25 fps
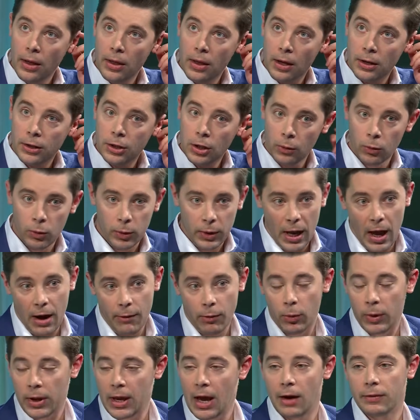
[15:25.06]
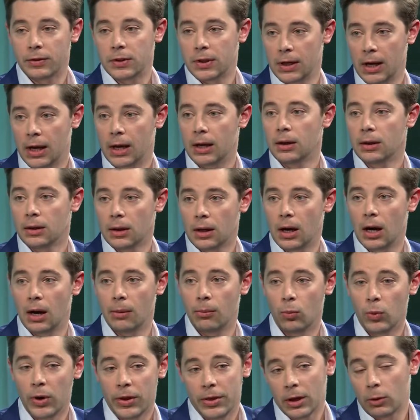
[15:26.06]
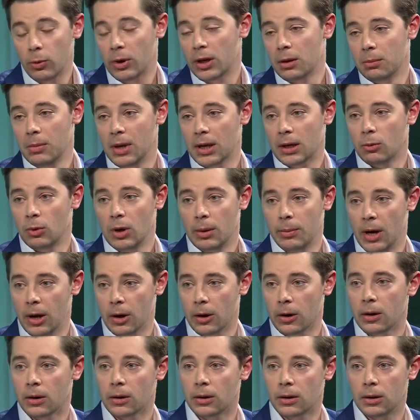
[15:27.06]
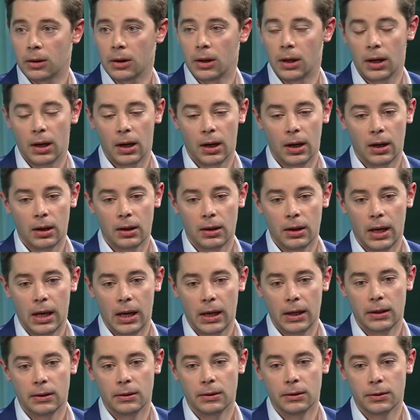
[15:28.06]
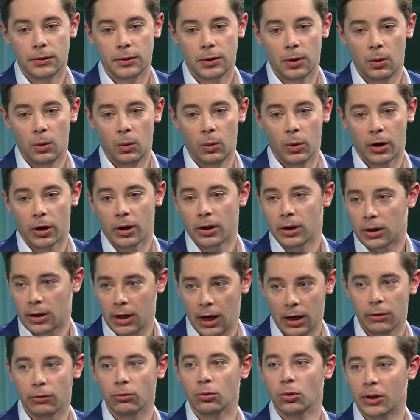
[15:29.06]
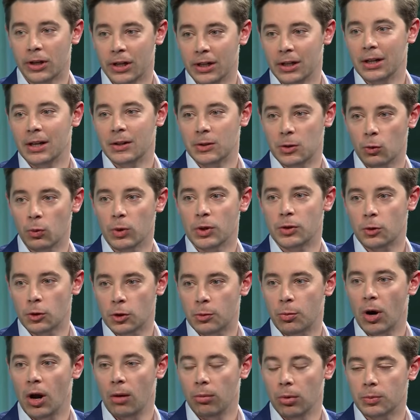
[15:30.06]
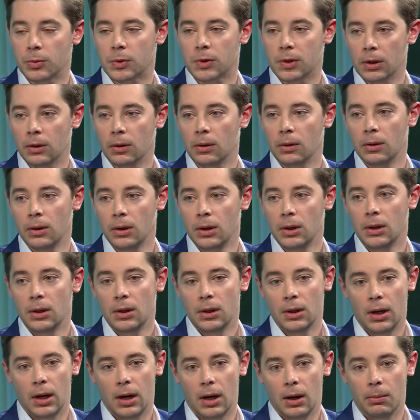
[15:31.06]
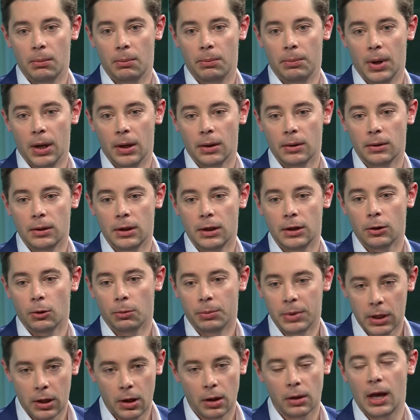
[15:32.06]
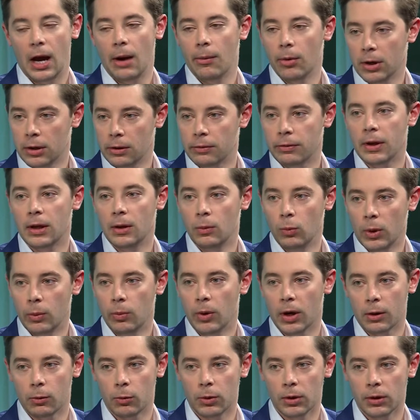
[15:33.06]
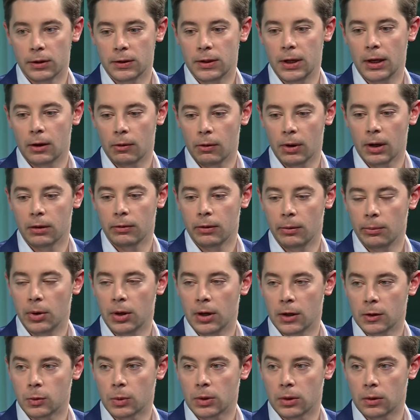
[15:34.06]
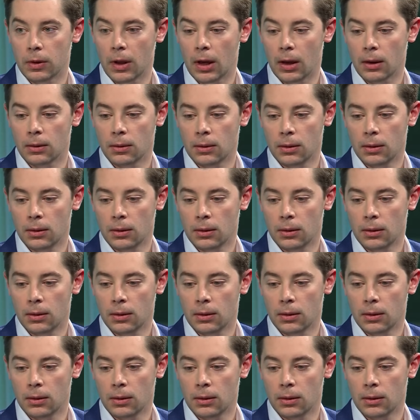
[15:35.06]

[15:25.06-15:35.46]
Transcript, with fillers: you know, we have what we have today. Um, we think we can make it way better. Uh, and so we're going to kind of look at it as a research problem still. Um, but it'll be collaborative, and we want to really take creative input as we do that.